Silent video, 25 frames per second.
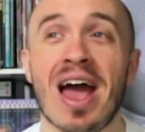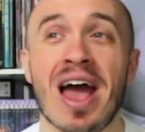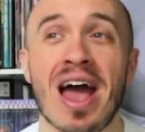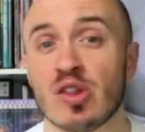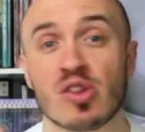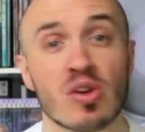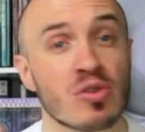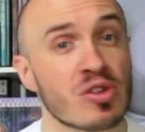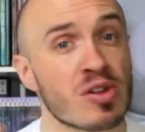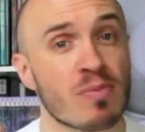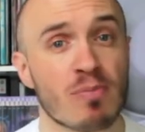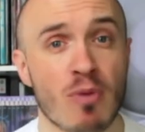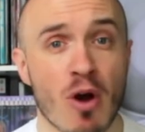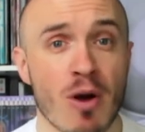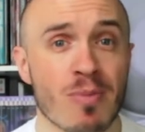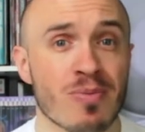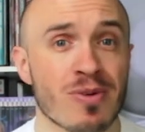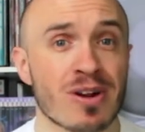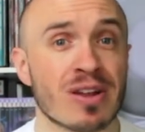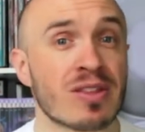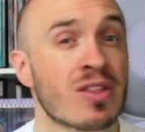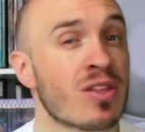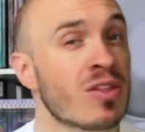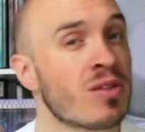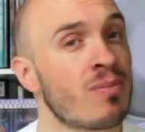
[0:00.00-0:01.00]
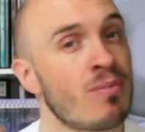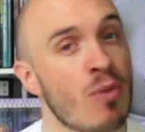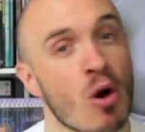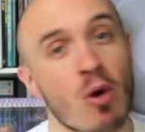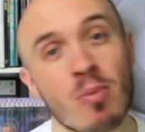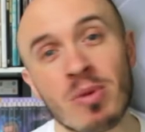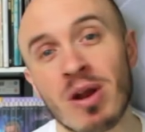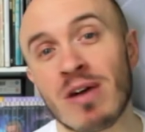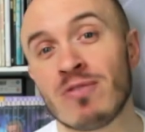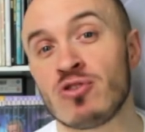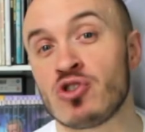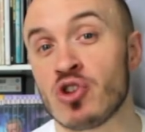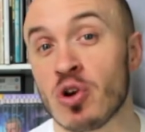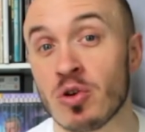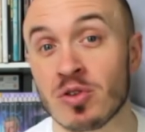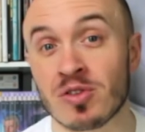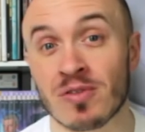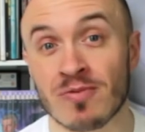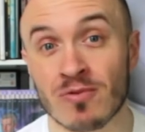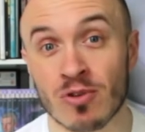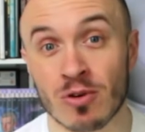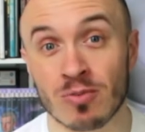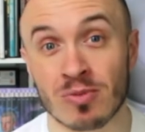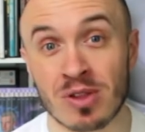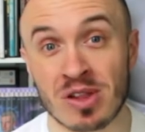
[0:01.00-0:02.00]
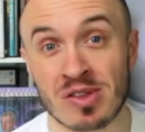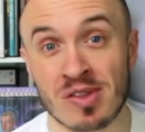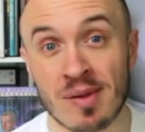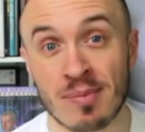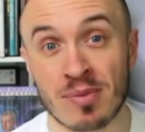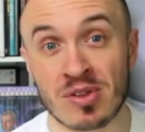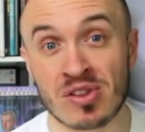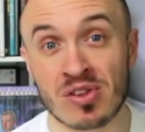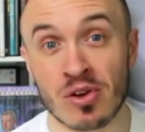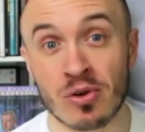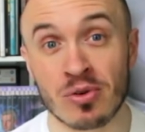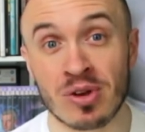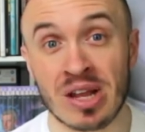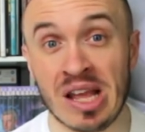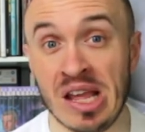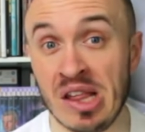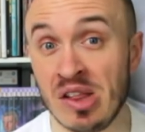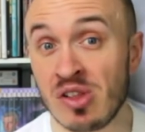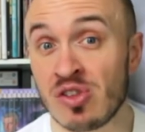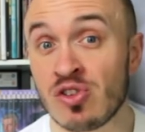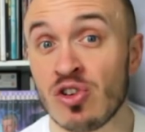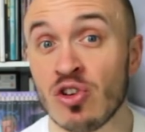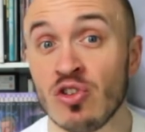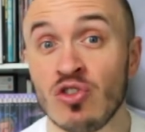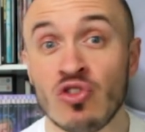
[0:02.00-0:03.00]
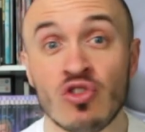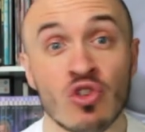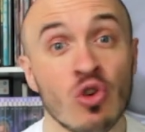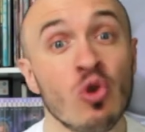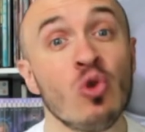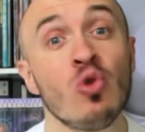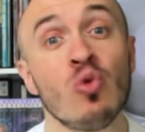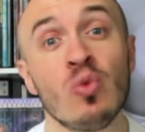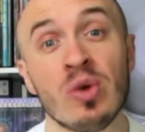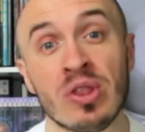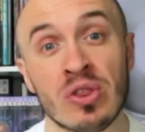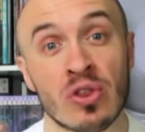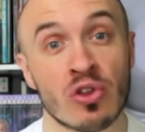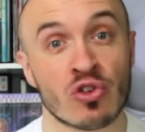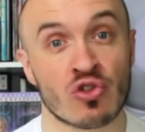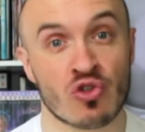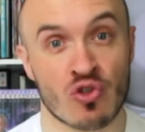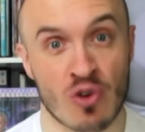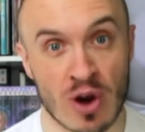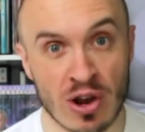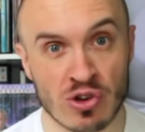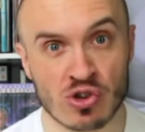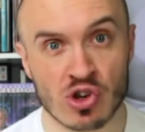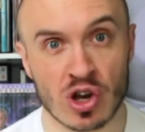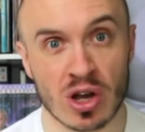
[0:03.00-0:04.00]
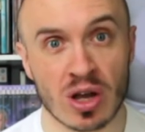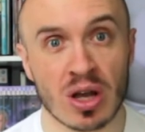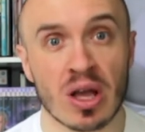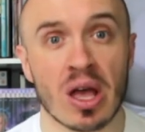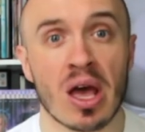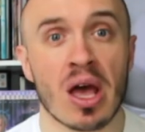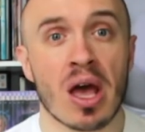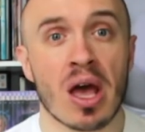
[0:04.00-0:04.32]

So it's appropriate that the moment I've chosen from this episode is to do with the treasure.